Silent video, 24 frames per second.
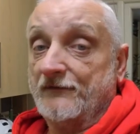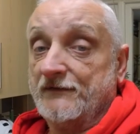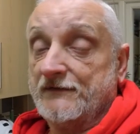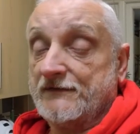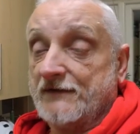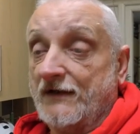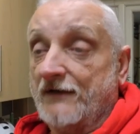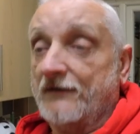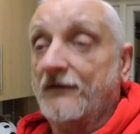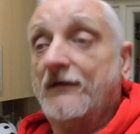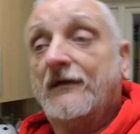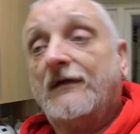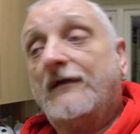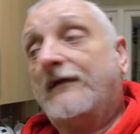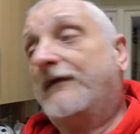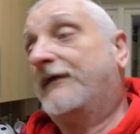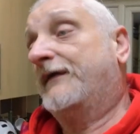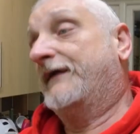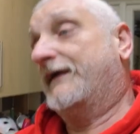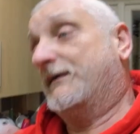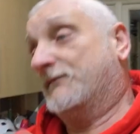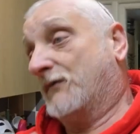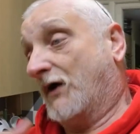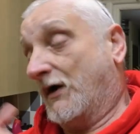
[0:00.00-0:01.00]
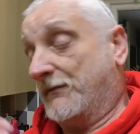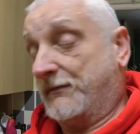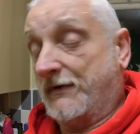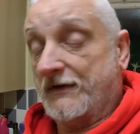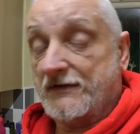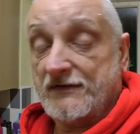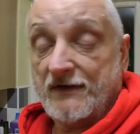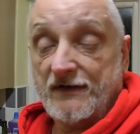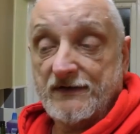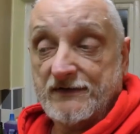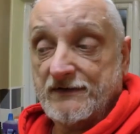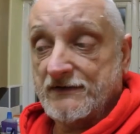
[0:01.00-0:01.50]
So it might be a
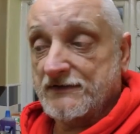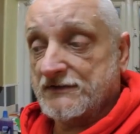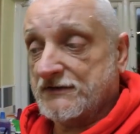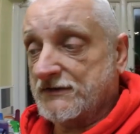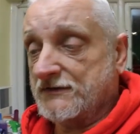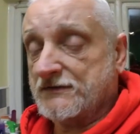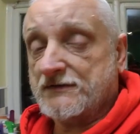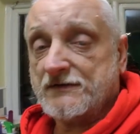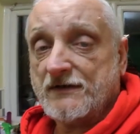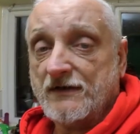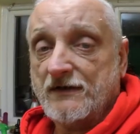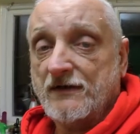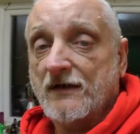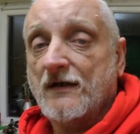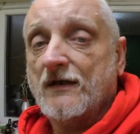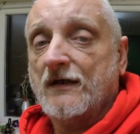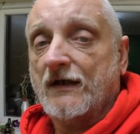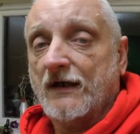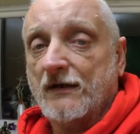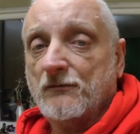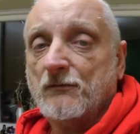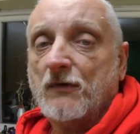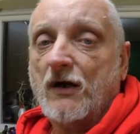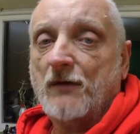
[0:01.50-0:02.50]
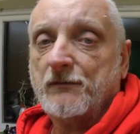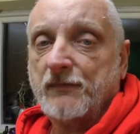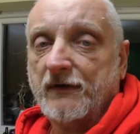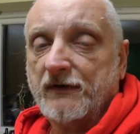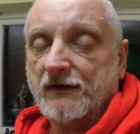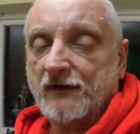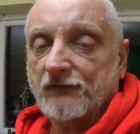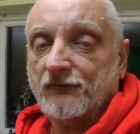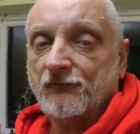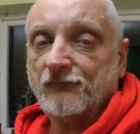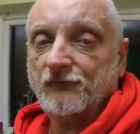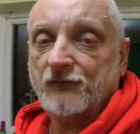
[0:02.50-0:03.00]
Tasty Tuesday, it might be a
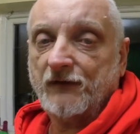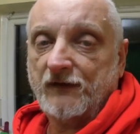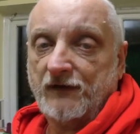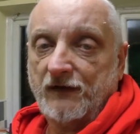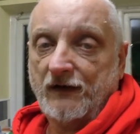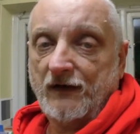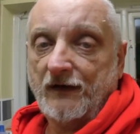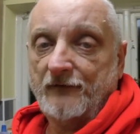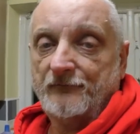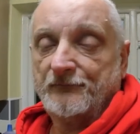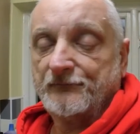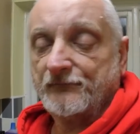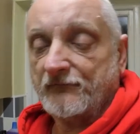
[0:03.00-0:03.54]
different video.